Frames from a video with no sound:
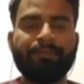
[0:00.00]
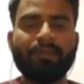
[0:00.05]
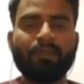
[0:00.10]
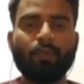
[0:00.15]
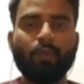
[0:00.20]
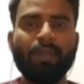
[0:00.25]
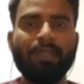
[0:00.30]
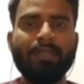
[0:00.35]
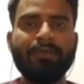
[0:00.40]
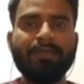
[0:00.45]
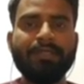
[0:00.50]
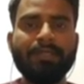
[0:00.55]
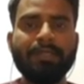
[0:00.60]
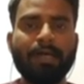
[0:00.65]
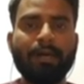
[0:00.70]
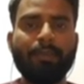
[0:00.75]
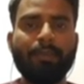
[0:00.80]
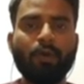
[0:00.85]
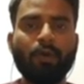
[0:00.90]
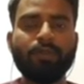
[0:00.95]
we'll read
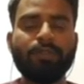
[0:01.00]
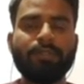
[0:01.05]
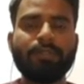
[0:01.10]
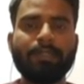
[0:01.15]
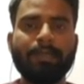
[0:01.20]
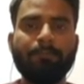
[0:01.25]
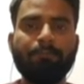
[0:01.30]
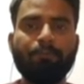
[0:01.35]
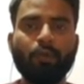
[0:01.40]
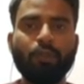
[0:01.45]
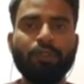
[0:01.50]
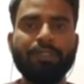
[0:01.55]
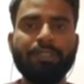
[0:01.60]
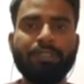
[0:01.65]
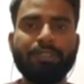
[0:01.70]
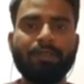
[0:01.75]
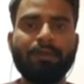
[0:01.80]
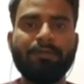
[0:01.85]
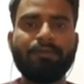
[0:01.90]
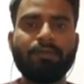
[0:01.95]
about
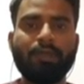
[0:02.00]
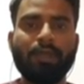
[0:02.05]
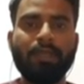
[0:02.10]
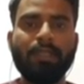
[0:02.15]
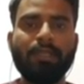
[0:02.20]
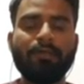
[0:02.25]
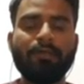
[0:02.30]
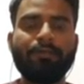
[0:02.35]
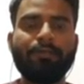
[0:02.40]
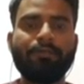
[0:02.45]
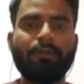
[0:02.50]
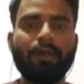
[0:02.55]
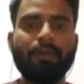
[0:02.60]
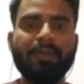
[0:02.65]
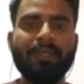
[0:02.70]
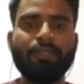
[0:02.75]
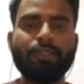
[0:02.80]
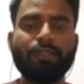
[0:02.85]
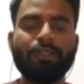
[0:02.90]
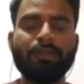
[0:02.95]
composition of soil,
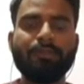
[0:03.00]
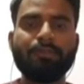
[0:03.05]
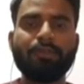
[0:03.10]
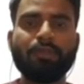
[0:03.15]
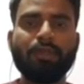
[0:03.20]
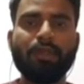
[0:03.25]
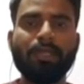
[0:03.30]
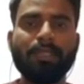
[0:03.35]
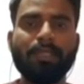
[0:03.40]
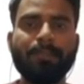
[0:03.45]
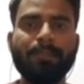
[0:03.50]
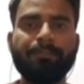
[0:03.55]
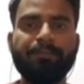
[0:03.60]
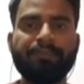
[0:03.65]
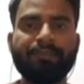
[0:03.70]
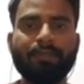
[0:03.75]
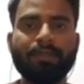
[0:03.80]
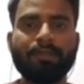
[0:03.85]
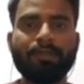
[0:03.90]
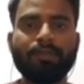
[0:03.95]
formation of
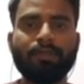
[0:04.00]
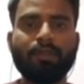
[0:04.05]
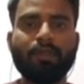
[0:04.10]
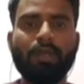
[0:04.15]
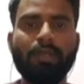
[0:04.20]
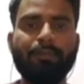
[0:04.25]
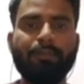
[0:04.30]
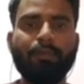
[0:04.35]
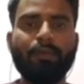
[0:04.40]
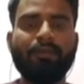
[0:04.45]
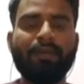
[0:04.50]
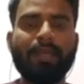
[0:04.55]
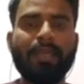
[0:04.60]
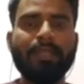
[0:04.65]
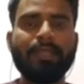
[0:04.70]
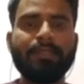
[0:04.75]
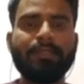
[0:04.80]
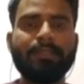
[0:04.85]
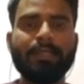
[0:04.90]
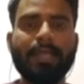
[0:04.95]
soil
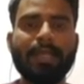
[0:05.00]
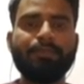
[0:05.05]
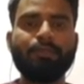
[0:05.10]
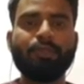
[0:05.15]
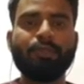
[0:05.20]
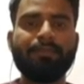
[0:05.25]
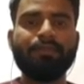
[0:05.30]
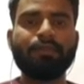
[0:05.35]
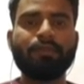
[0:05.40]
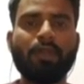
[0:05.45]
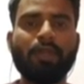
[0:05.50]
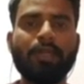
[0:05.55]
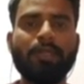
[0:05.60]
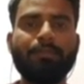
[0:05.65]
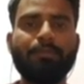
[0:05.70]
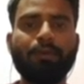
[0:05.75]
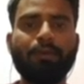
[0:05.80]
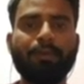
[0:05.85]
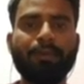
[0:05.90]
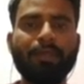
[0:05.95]
profile, types of soil,
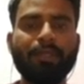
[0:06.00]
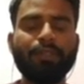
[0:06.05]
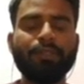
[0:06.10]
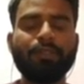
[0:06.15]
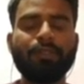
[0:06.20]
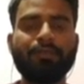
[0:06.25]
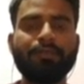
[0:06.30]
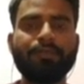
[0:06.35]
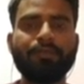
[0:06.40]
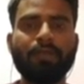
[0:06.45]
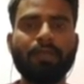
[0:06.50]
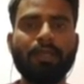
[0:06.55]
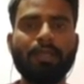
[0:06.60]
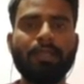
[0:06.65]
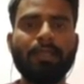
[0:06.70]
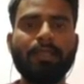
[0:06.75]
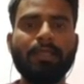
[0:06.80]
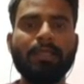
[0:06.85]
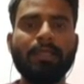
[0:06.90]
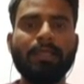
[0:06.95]
properties of
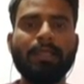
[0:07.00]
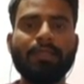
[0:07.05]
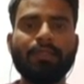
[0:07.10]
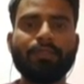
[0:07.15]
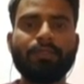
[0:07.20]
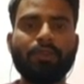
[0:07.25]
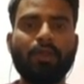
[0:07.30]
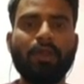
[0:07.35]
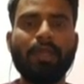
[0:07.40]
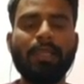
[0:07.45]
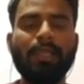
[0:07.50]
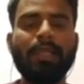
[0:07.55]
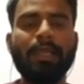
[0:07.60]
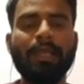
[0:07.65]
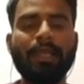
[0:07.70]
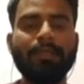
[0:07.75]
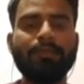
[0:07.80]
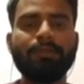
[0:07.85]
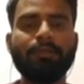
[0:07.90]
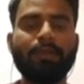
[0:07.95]
soil
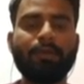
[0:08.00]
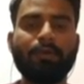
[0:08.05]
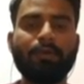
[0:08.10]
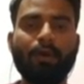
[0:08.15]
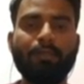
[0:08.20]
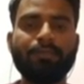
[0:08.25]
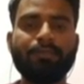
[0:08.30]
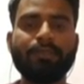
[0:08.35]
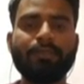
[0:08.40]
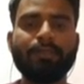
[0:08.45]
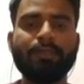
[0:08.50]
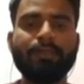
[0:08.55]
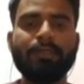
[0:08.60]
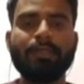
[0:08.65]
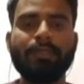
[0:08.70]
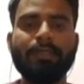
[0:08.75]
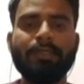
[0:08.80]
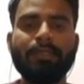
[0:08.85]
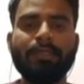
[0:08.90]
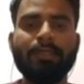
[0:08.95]
and the crops.
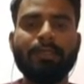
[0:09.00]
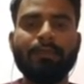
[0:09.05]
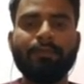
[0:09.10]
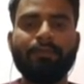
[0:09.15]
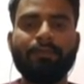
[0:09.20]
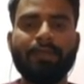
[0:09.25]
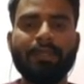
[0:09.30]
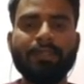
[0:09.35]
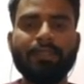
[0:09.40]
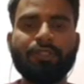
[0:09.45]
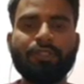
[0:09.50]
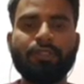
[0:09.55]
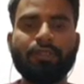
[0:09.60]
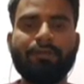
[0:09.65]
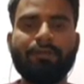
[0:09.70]
First of